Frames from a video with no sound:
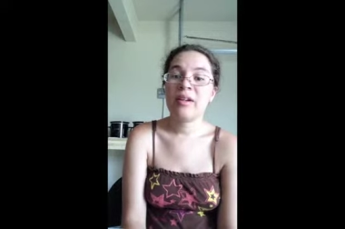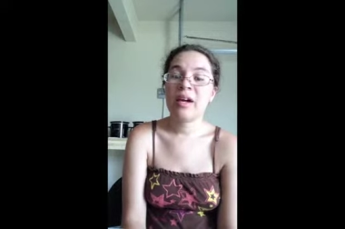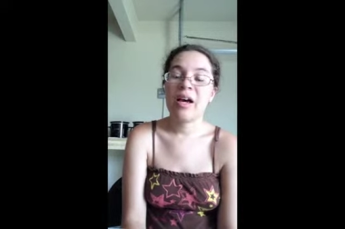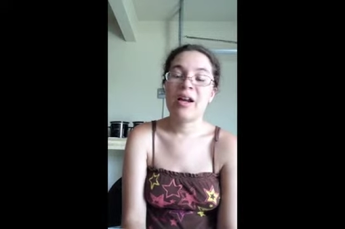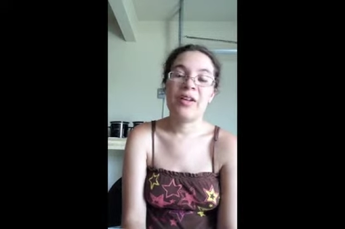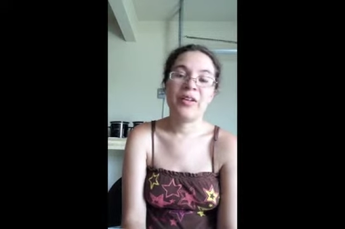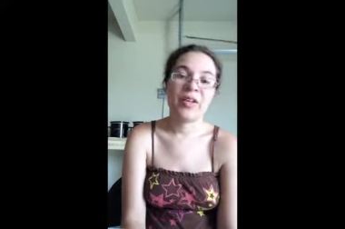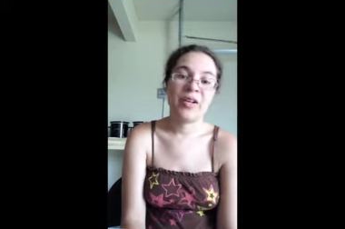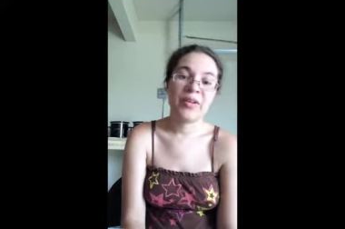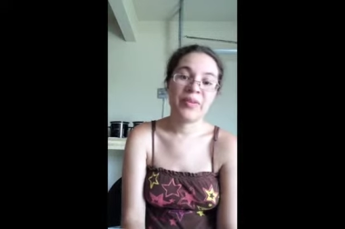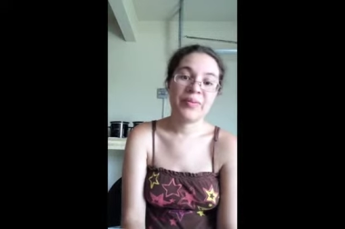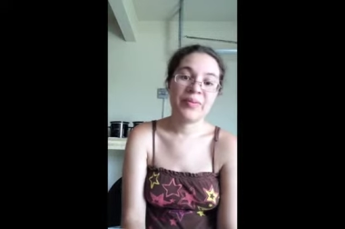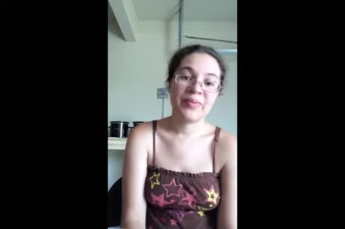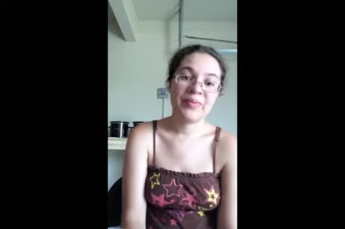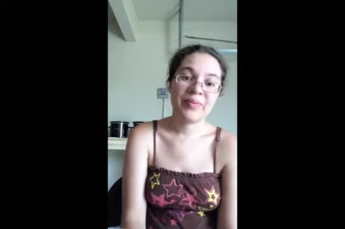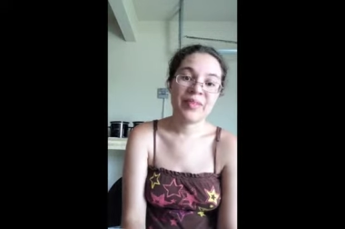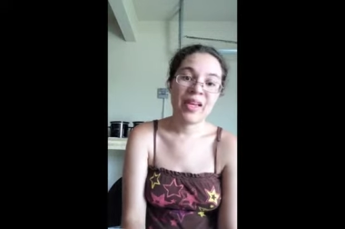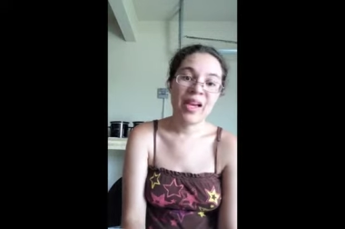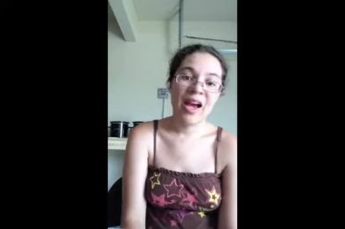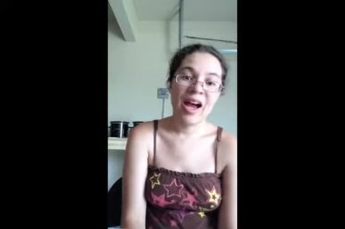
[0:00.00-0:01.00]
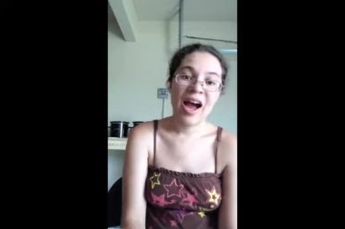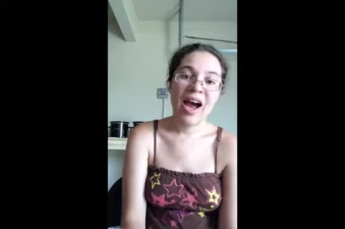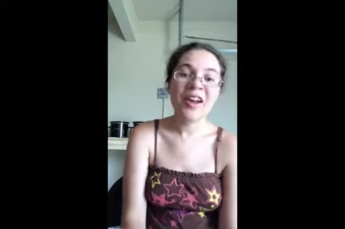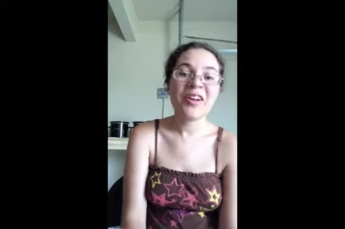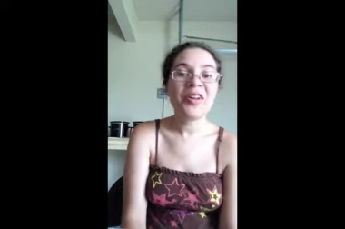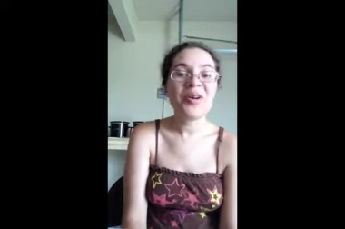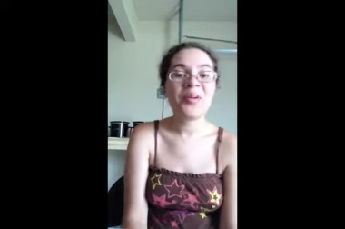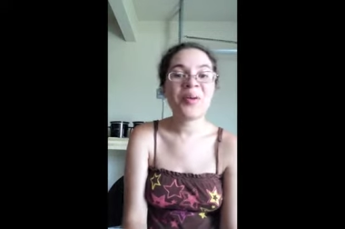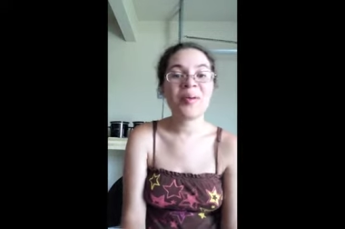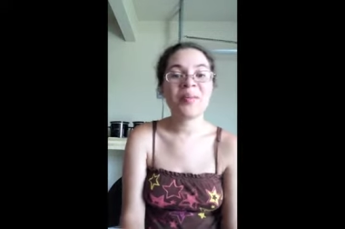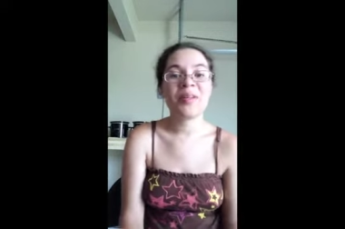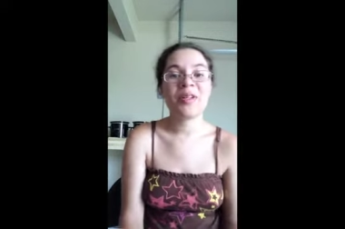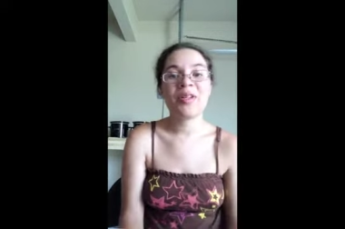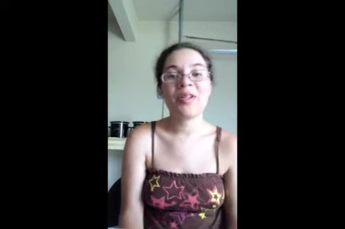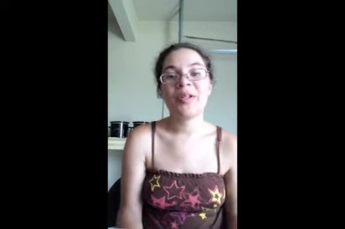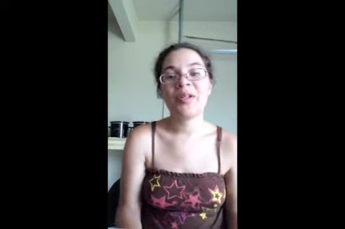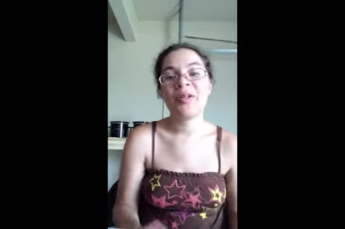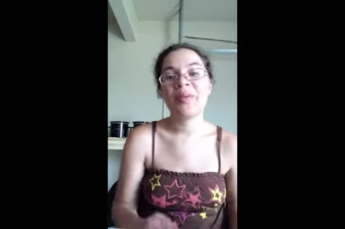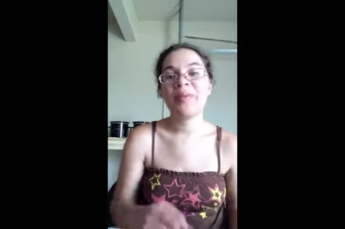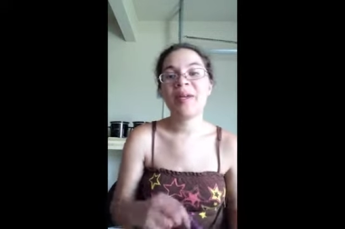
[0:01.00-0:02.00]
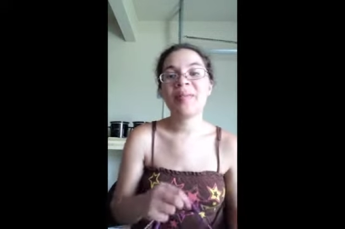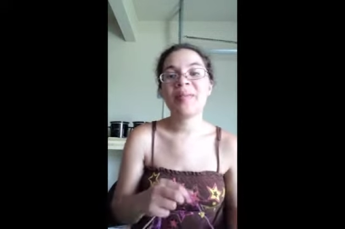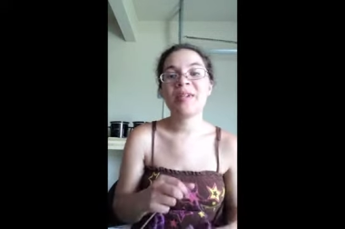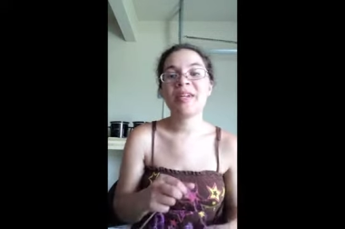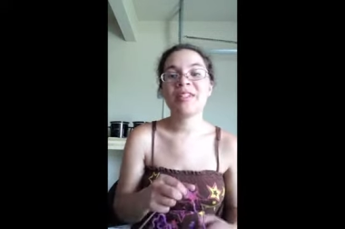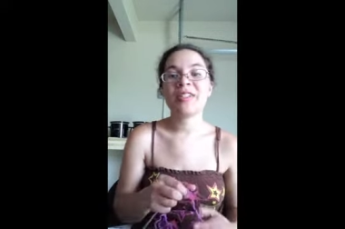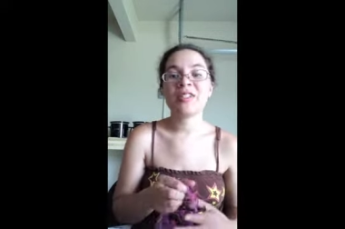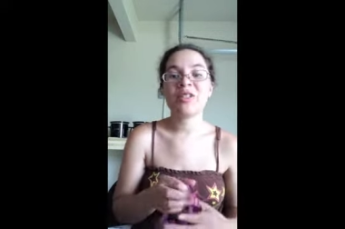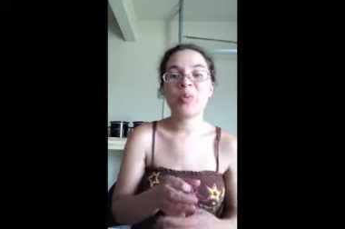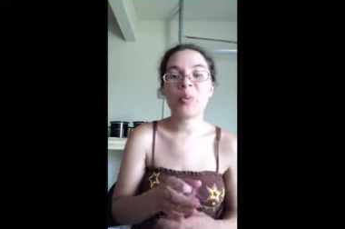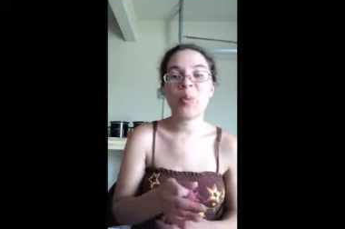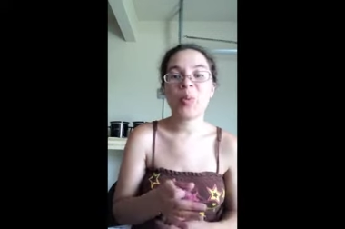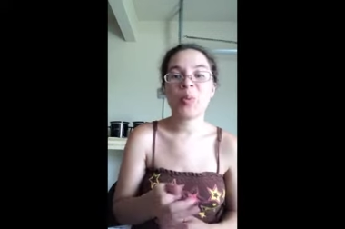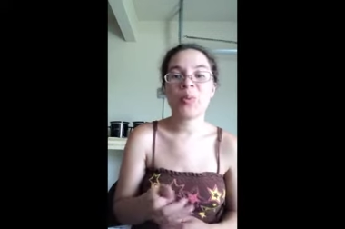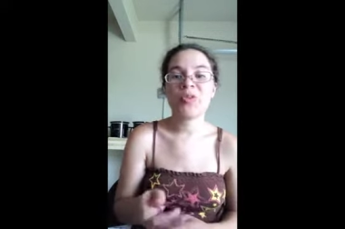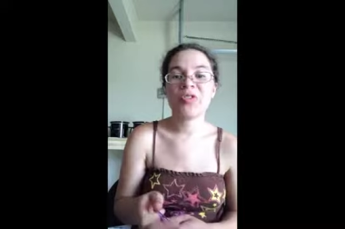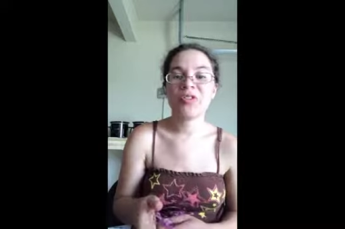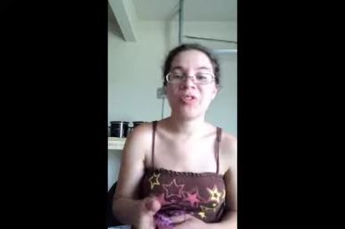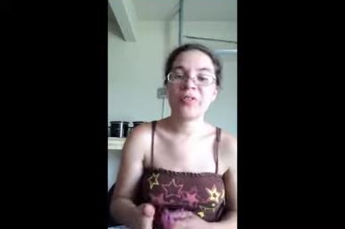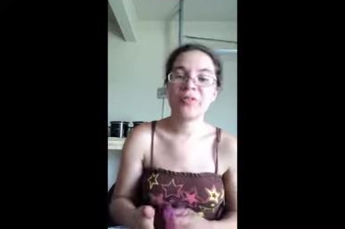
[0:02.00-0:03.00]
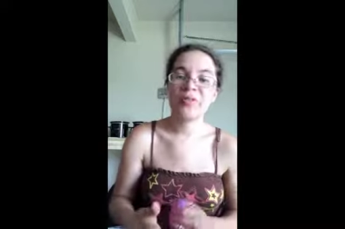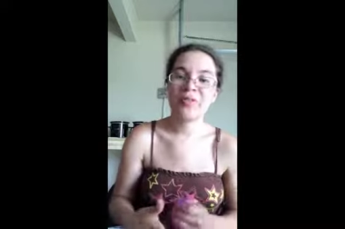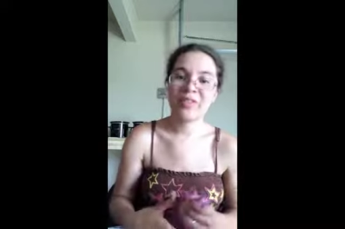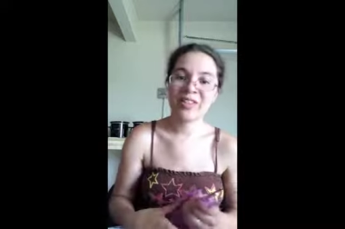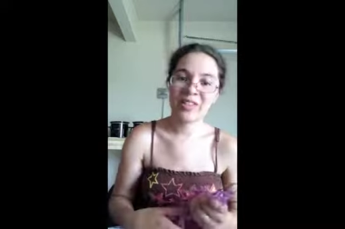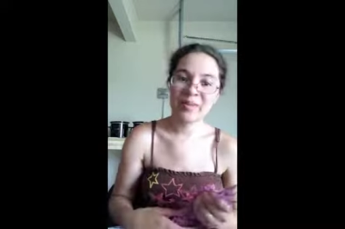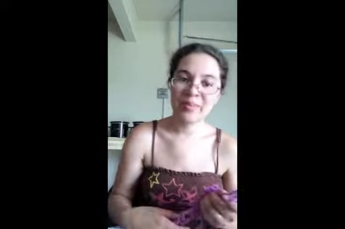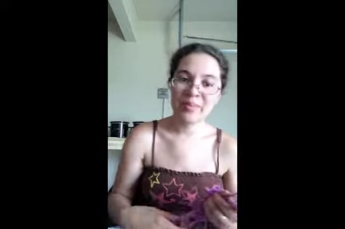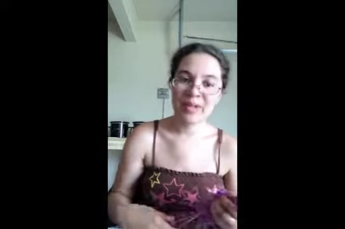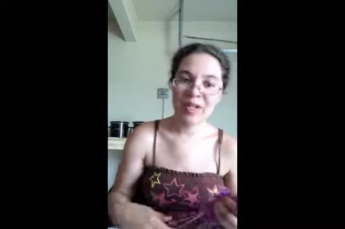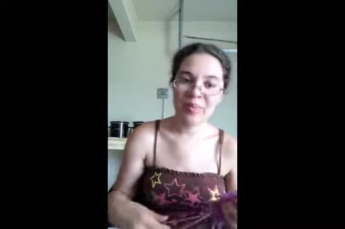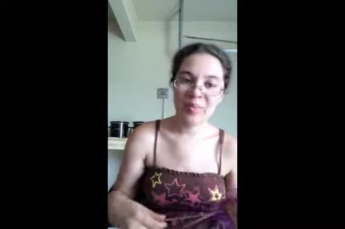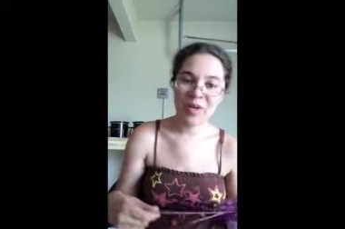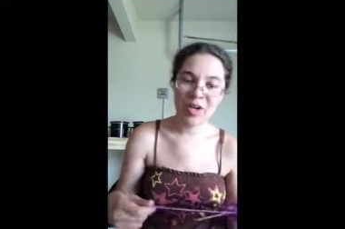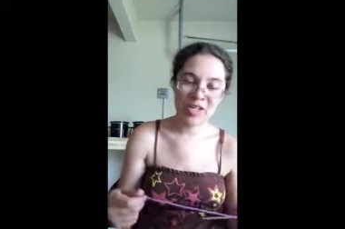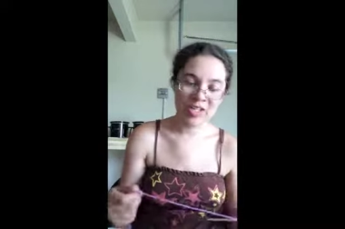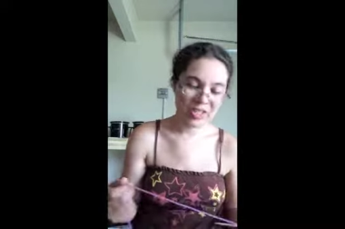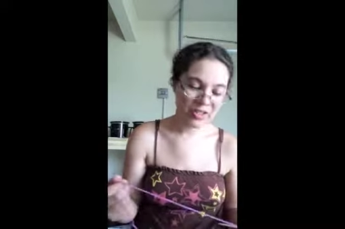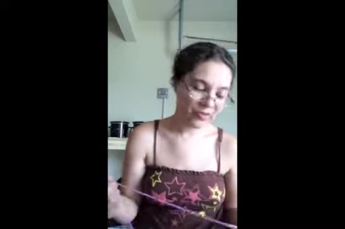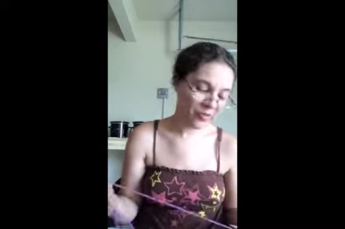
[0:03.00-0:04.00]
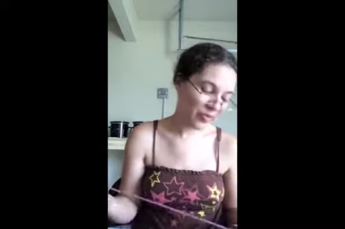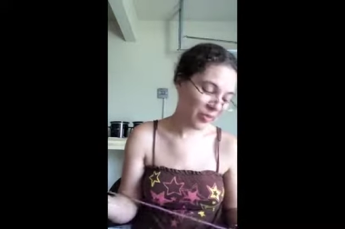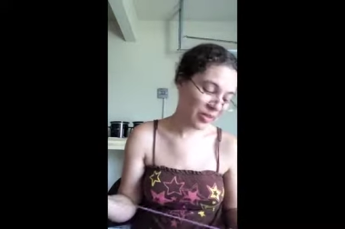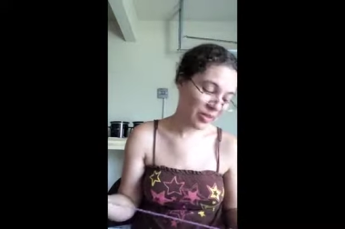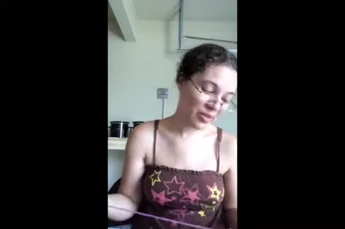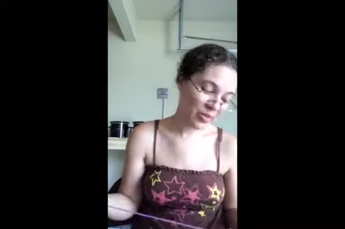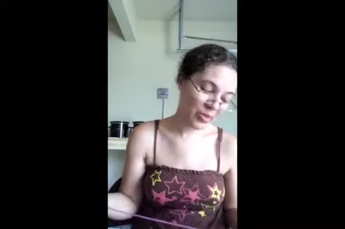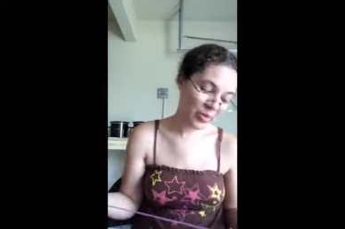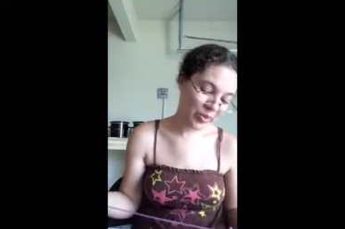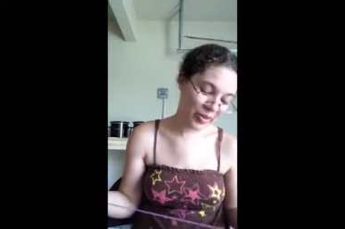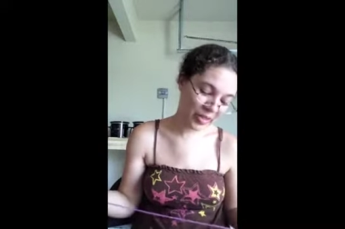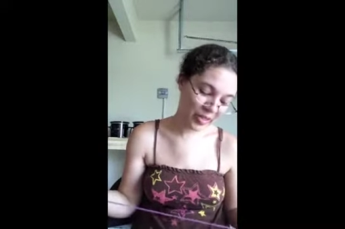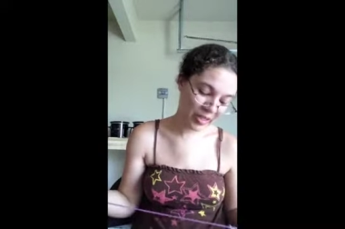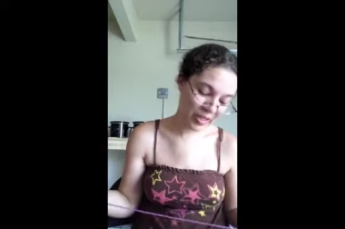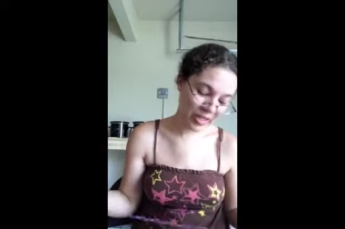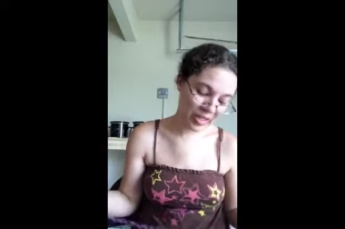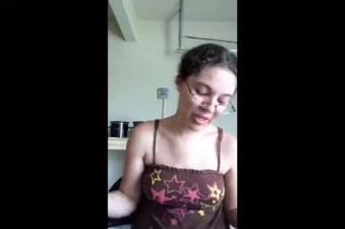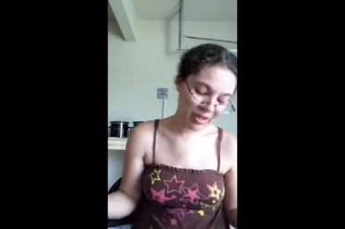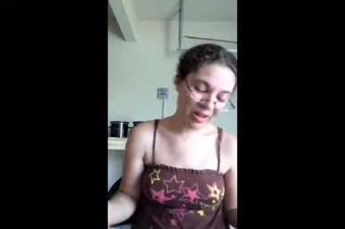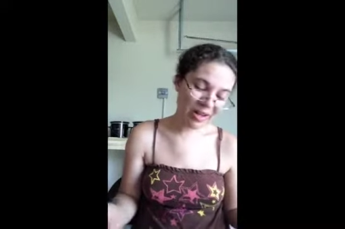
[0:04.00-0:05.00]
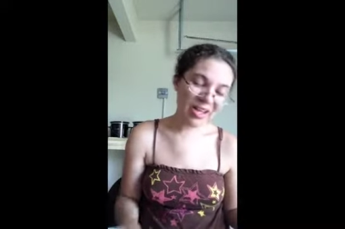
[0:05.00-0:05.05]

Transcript: I don't know. I don't know what I'm going to do. Maybe I just won't submit a project for this quarter.